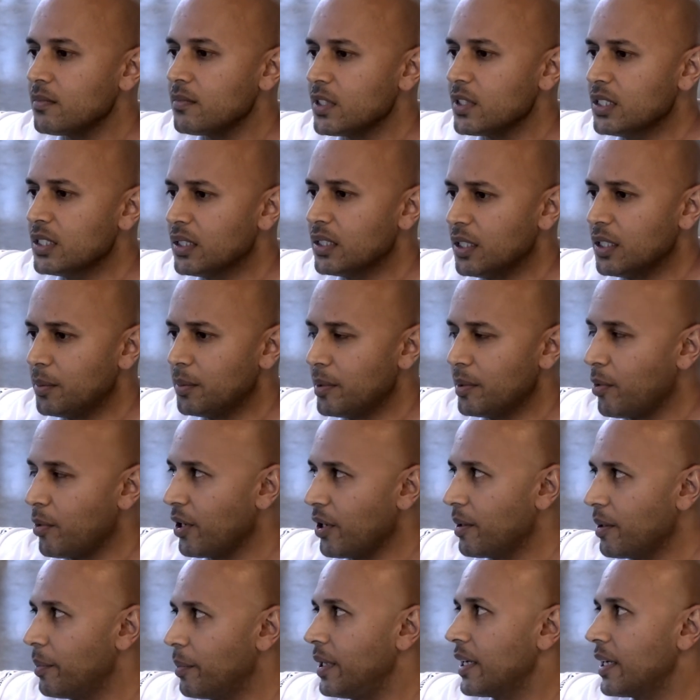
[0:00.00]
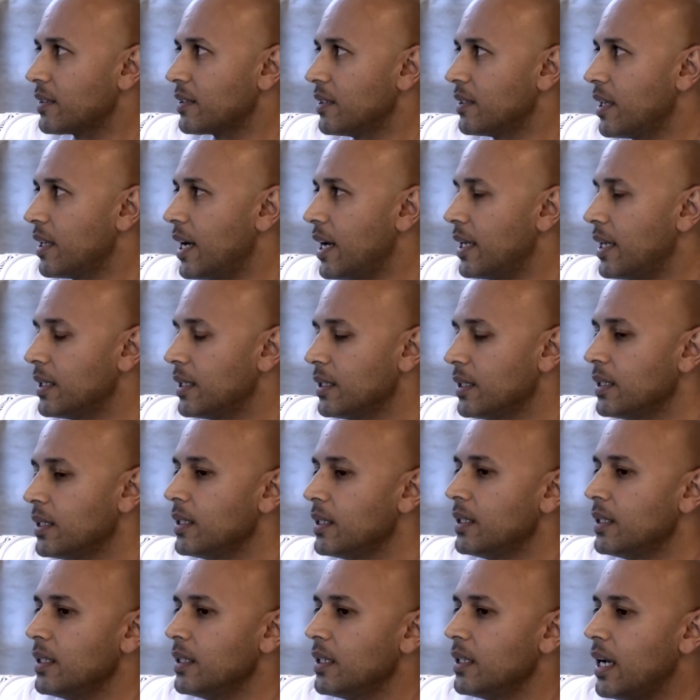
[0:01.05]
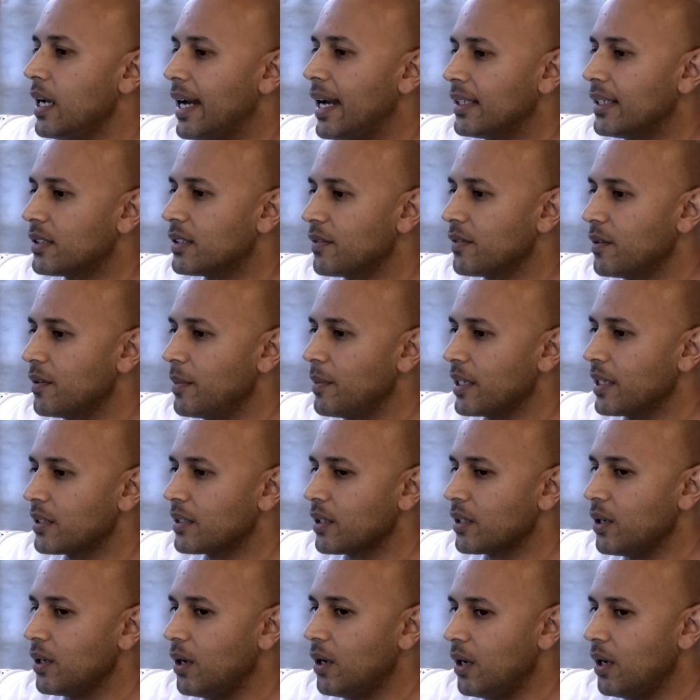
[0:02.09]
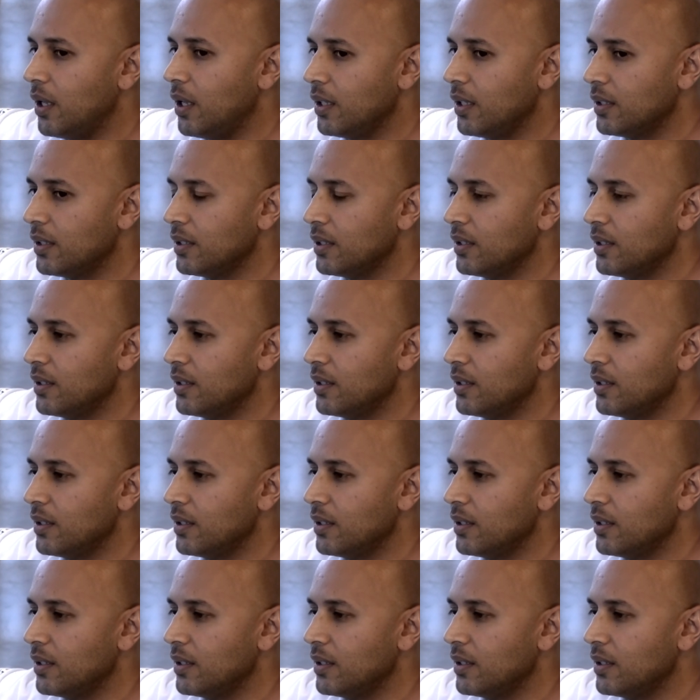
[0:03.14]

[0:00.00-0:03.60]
It's a little bit more complex than that. Ad server makes a call.